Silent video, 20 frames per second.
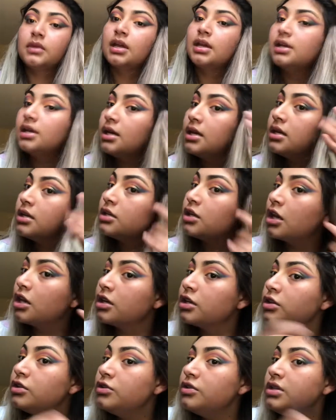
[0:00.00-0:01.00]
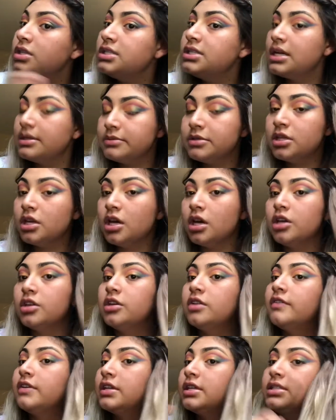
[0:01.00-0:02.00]
And y'all are gonna do the same to the
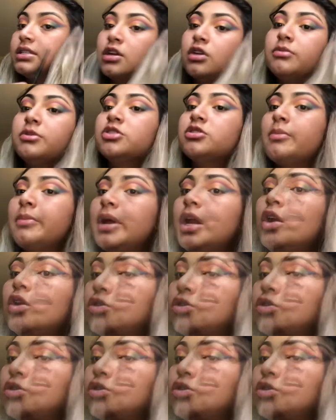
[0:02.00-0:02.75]
other, van a hacer lo mismo para el